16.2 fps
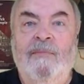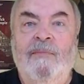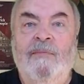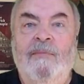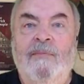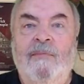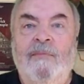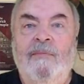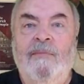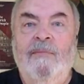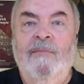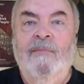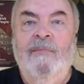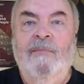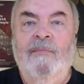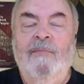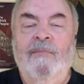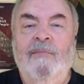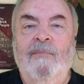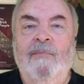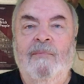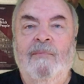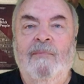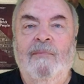
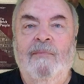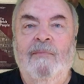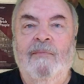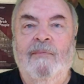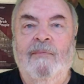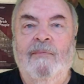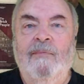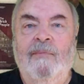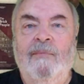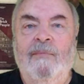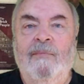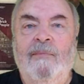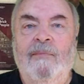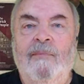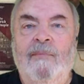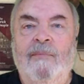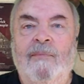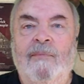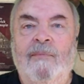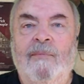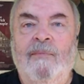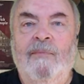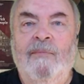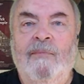
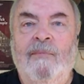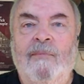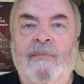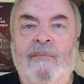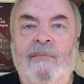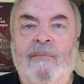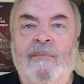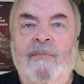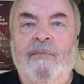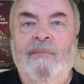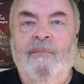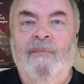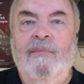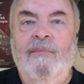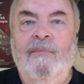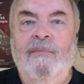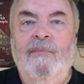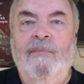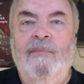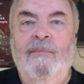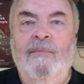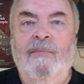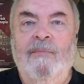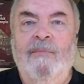
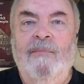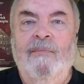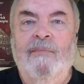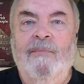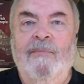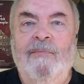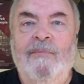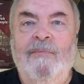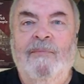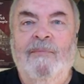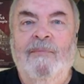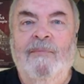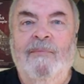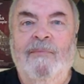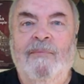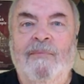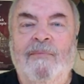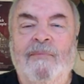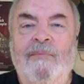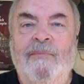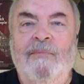No words are spoken by the person on screen.